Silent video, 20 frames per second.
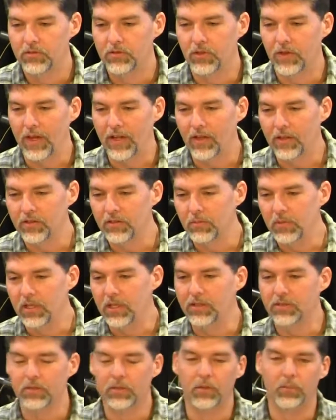So that doesn't
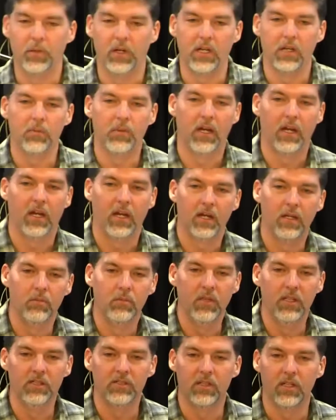mean he's going to pay it back.
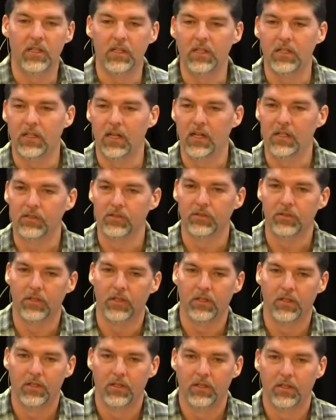It means that he canceled
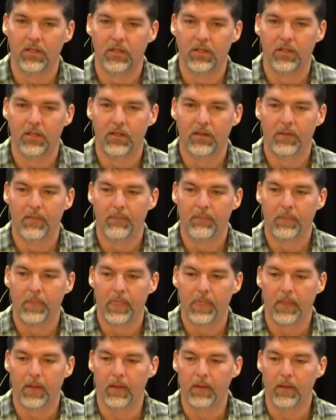it.
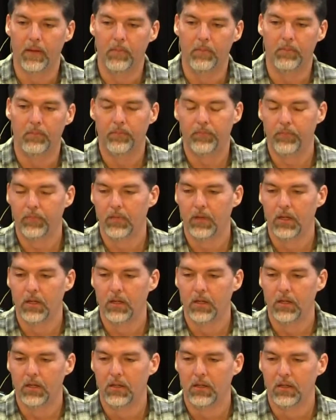Um,
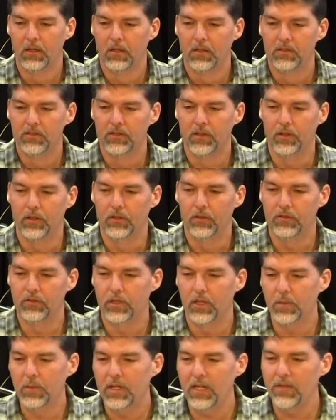so,
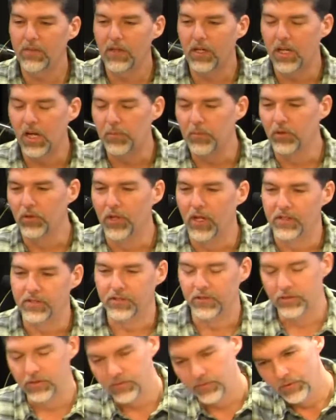so let me give you a couple
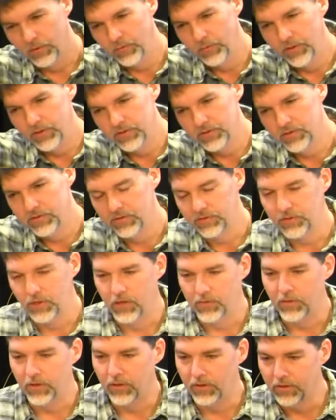lessons from this
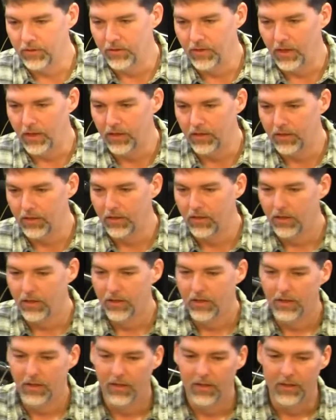servant that,
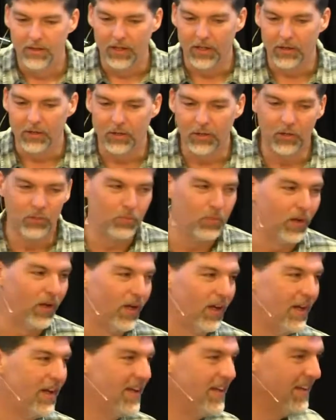that couldn't pay.